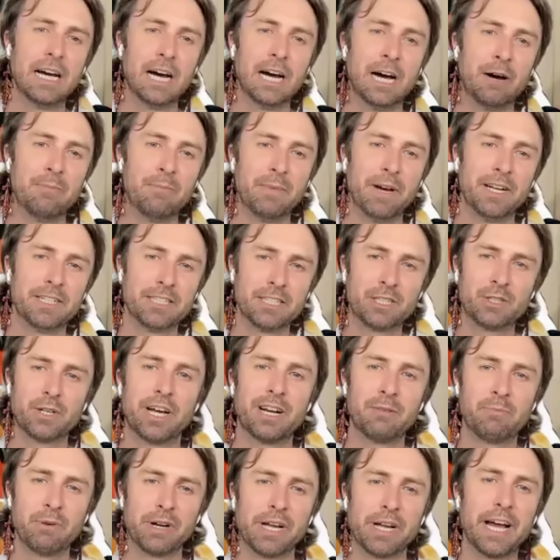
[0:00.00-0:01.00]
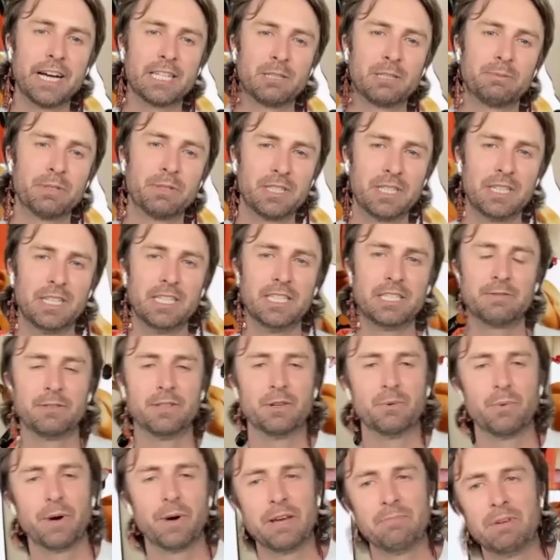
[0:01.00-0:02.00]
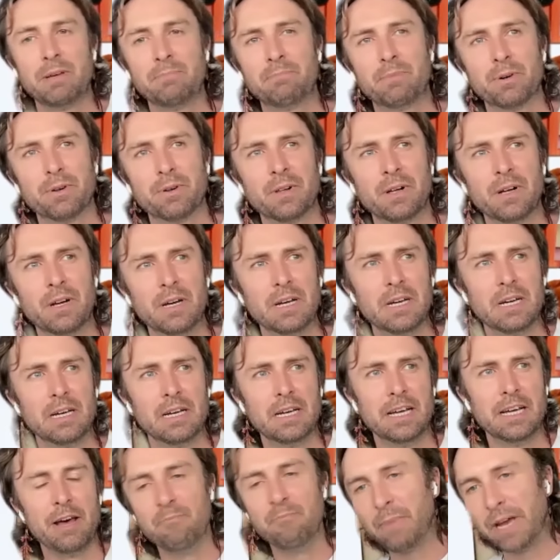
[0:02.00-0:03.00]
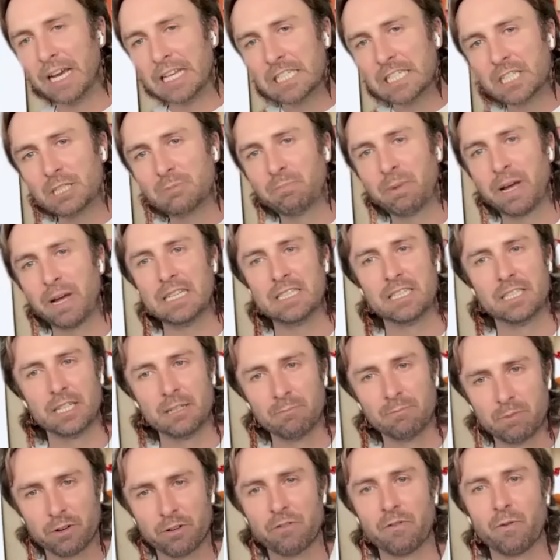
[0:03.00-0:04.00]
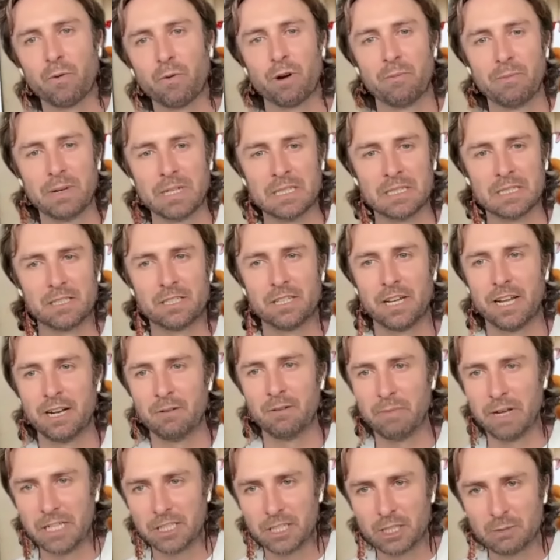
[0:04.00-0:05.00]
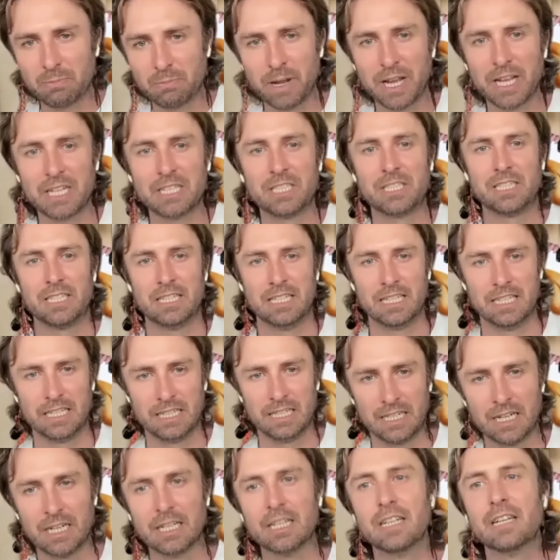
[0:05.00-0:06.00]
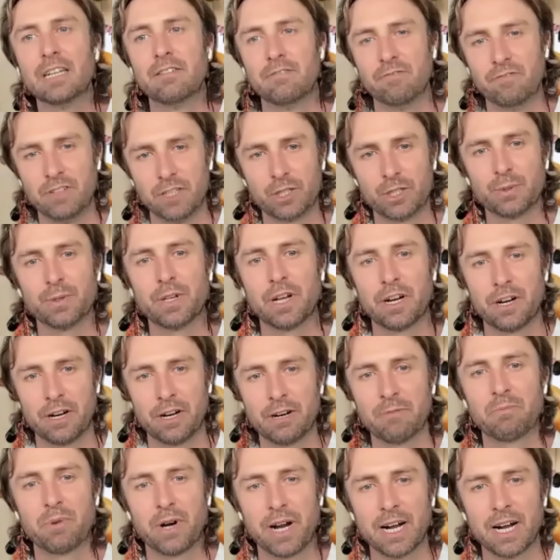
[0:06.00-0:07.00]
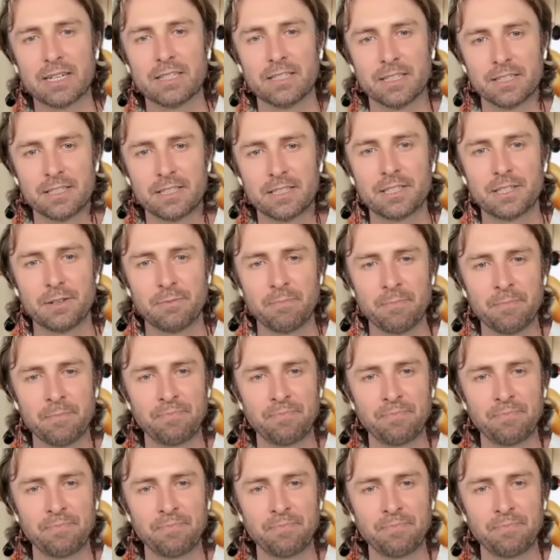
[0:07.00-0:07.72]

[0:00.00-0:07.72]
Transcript: and to try to bring expertise from the way people made space in performance and made space in visual art and practice.